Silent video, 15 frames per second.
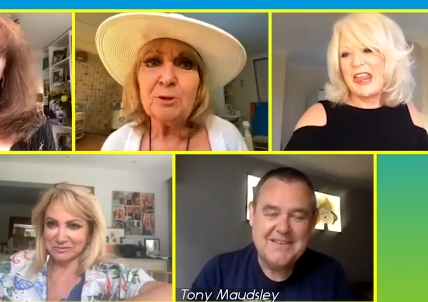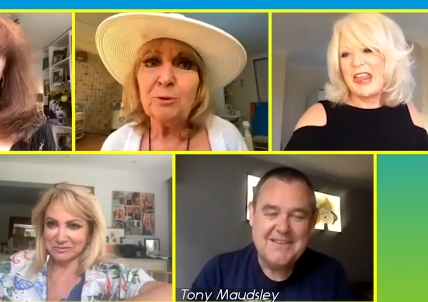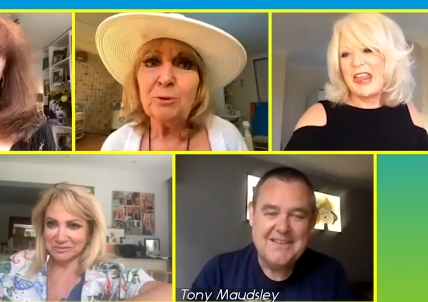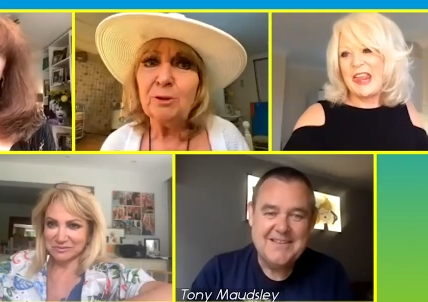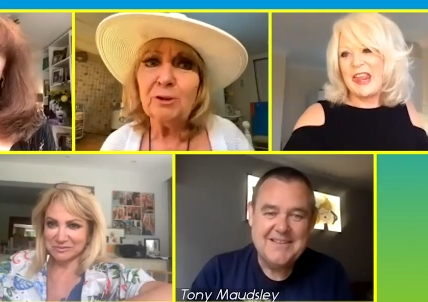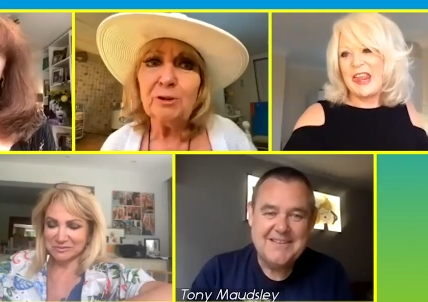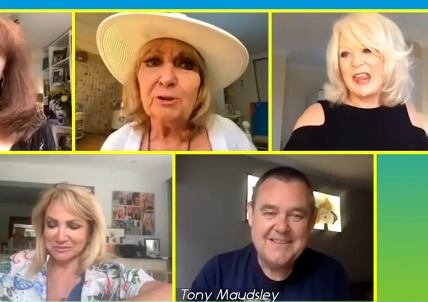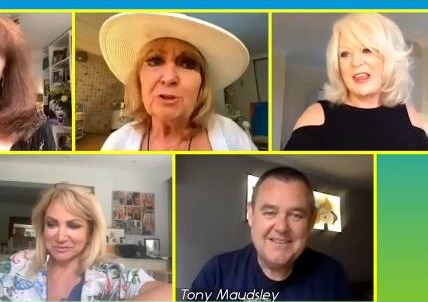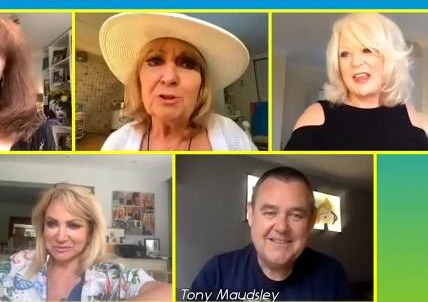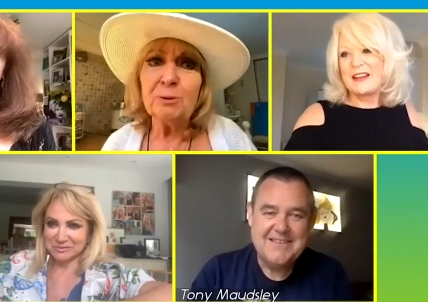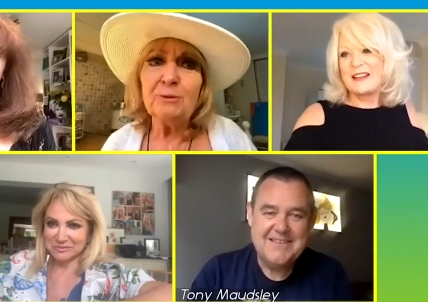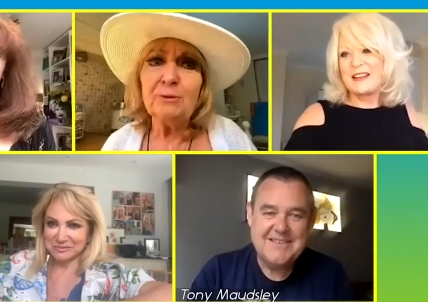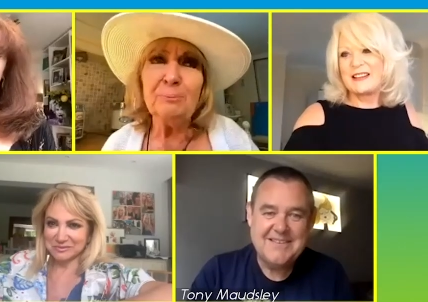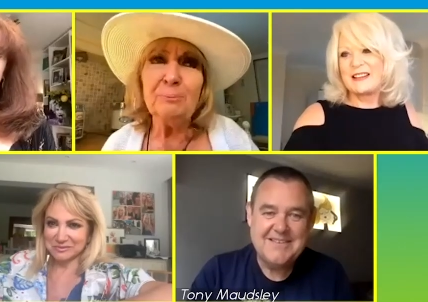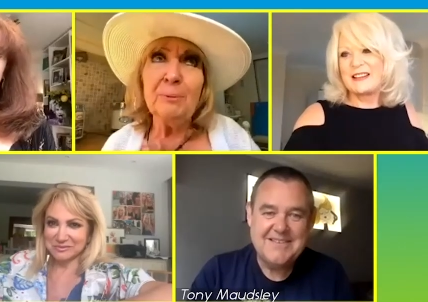Speaker 1: you're going to do
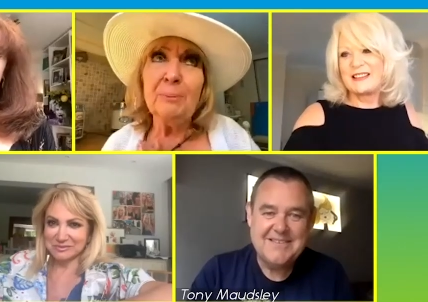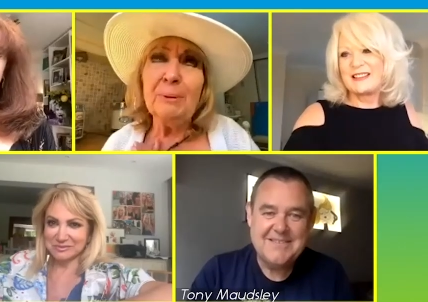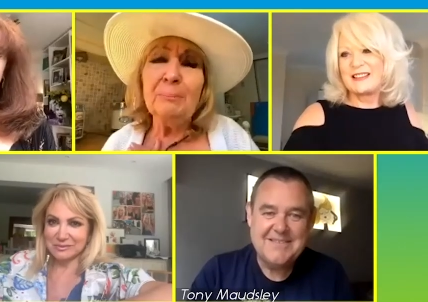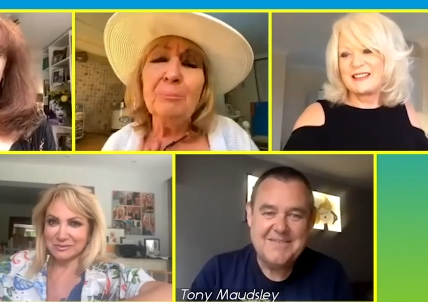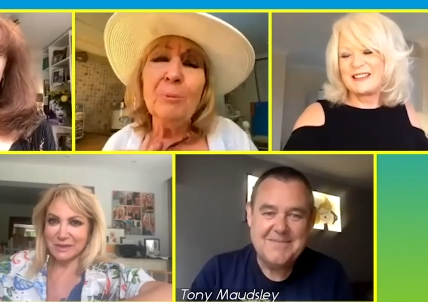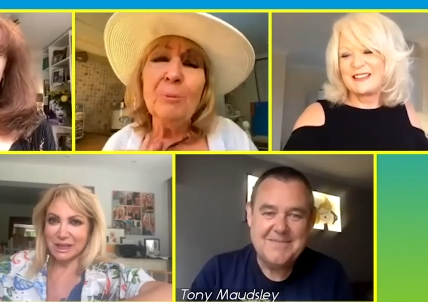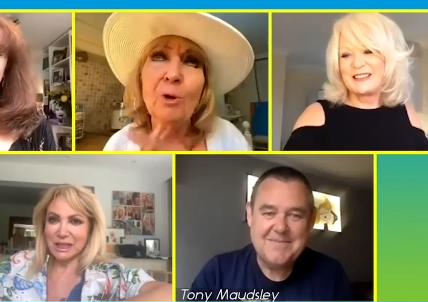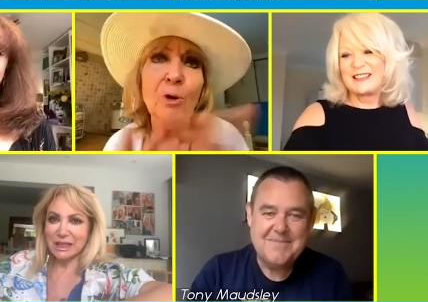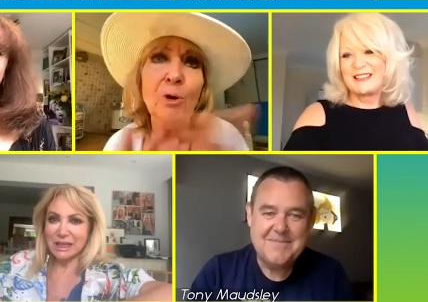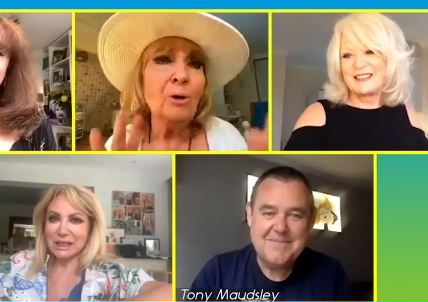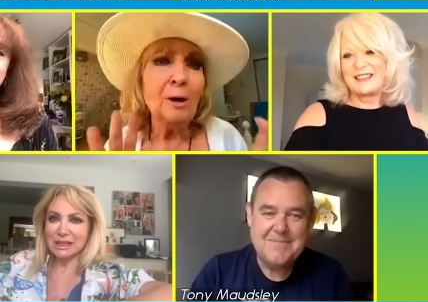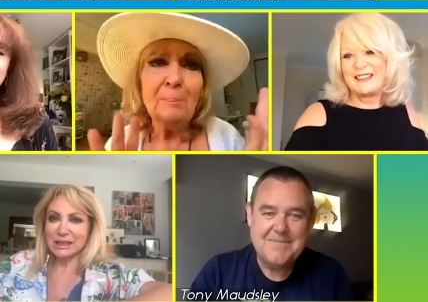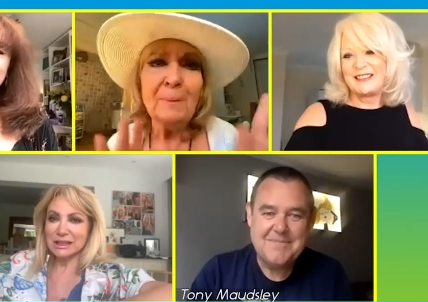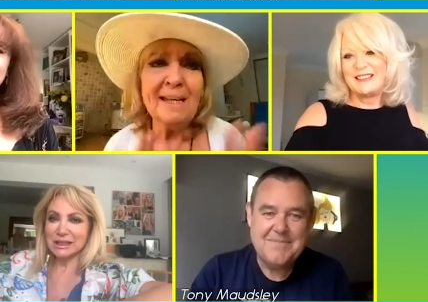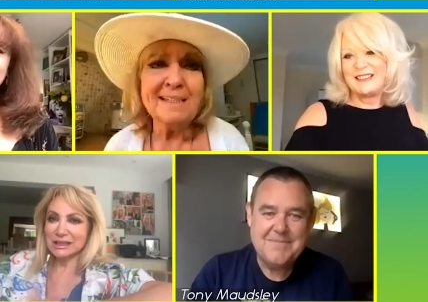even more
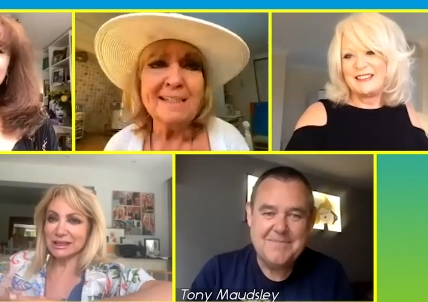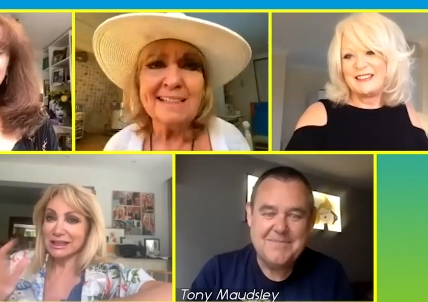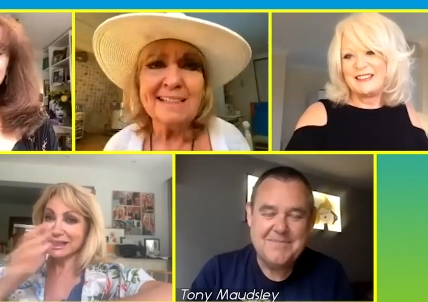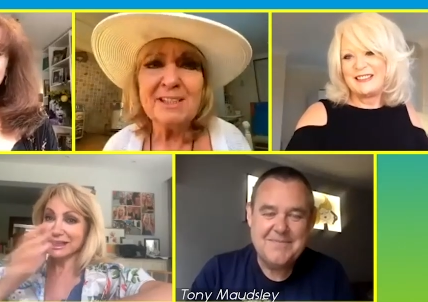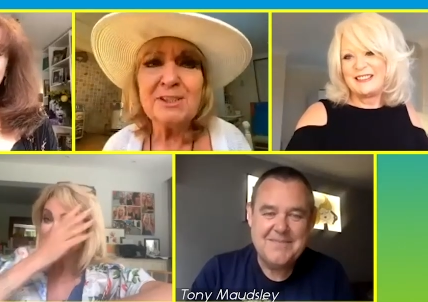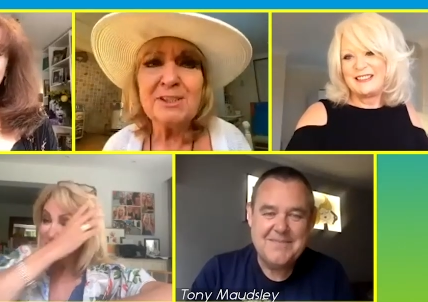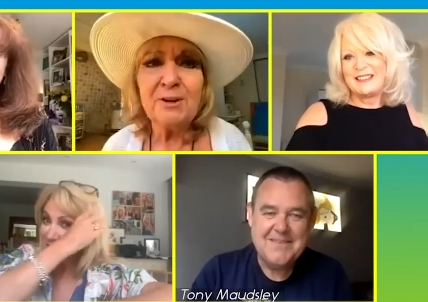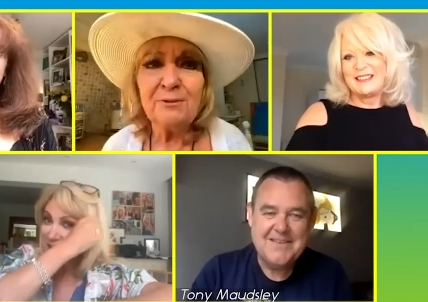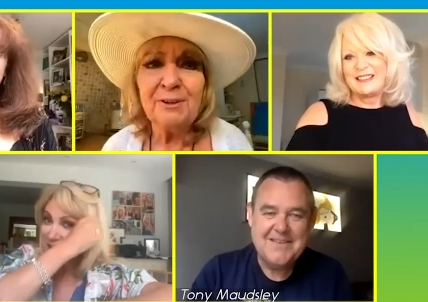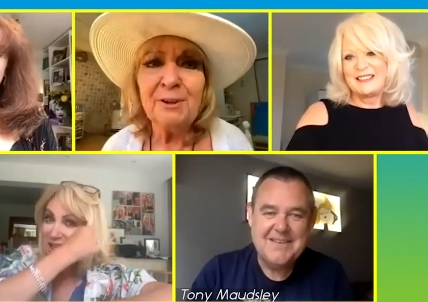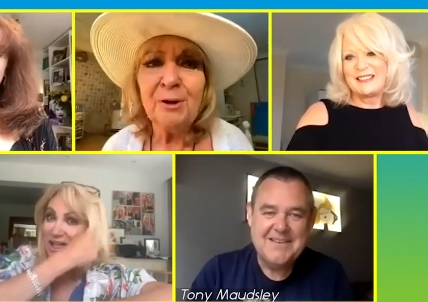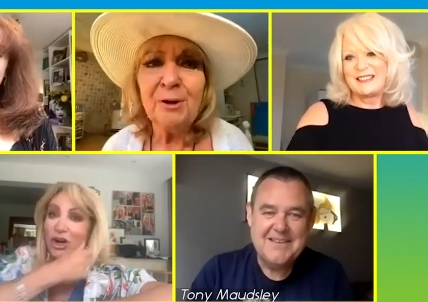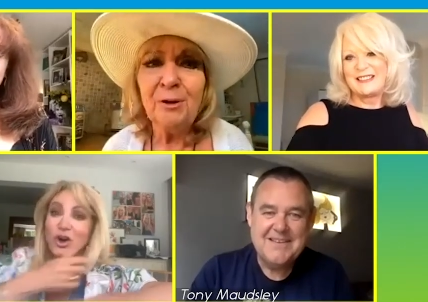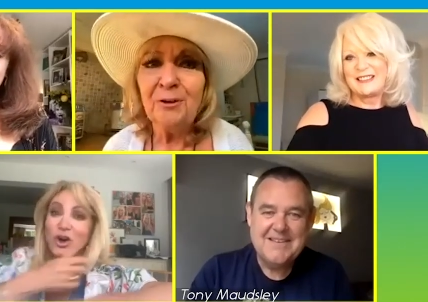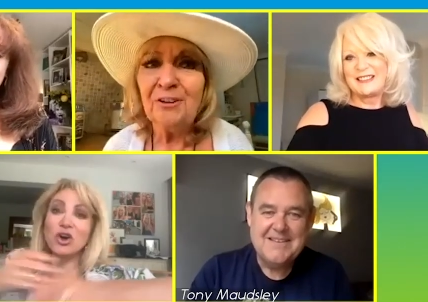amazing stuff in
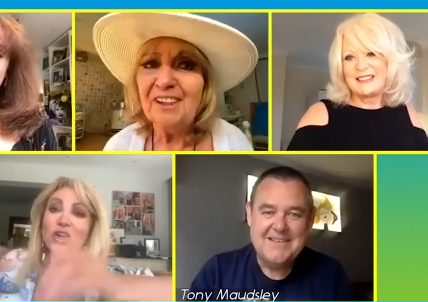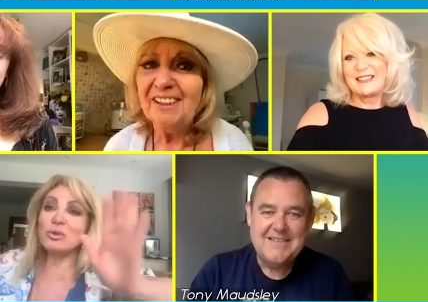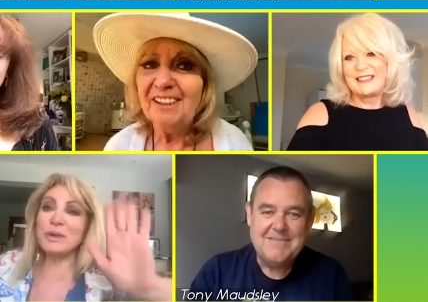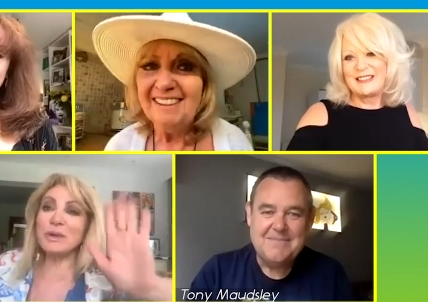Corrie. All we